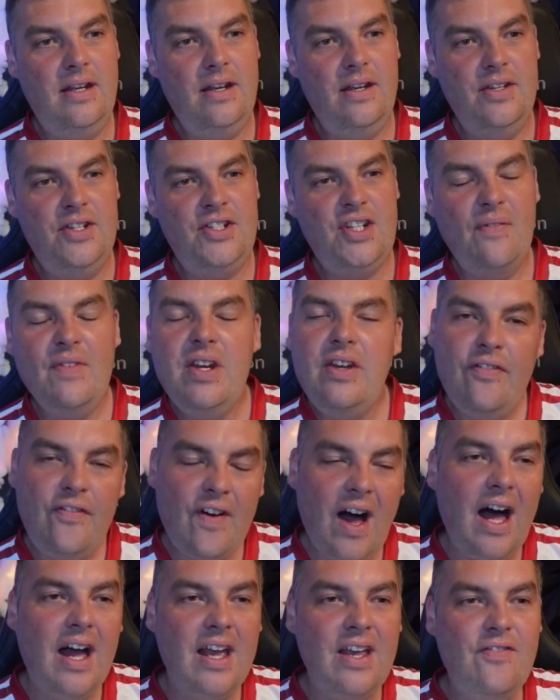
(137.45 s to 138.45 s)

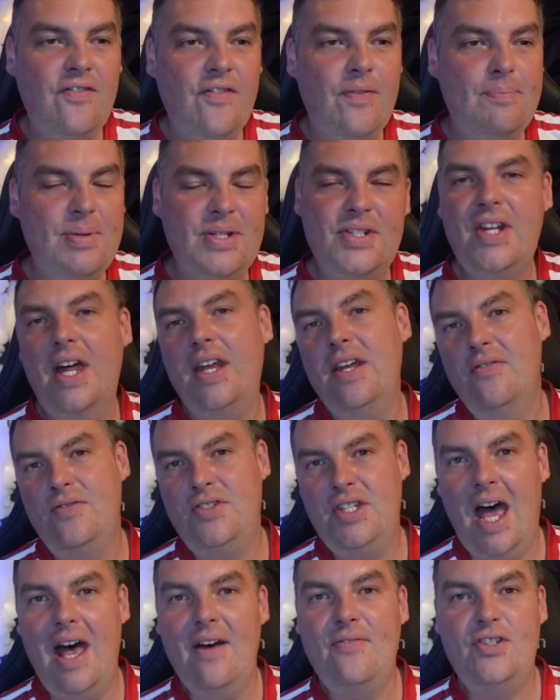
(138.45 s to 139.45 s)
75% of
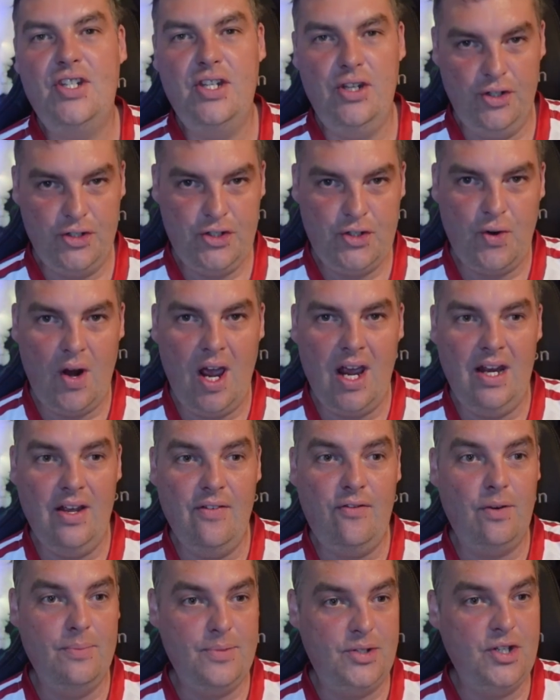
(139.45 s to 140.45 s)
deaths in Australia
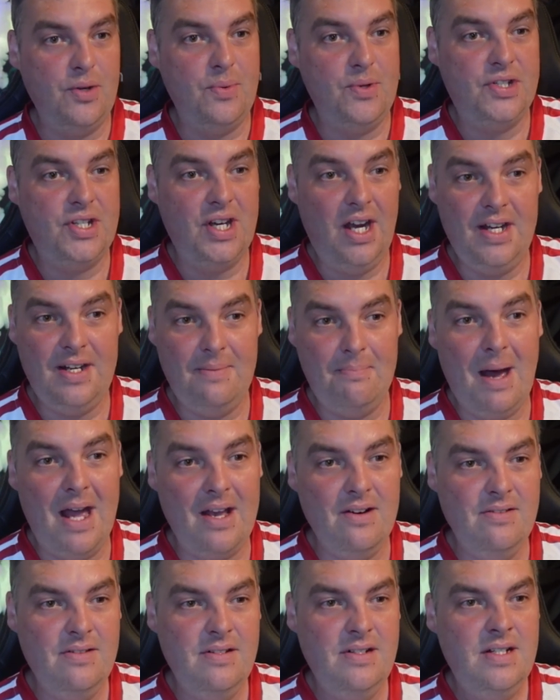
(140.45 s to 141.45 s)
from suicide are
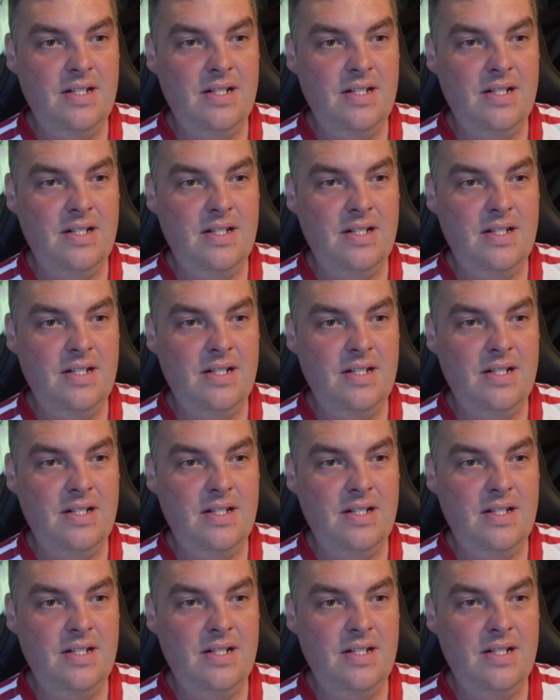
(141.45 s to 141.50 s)
male.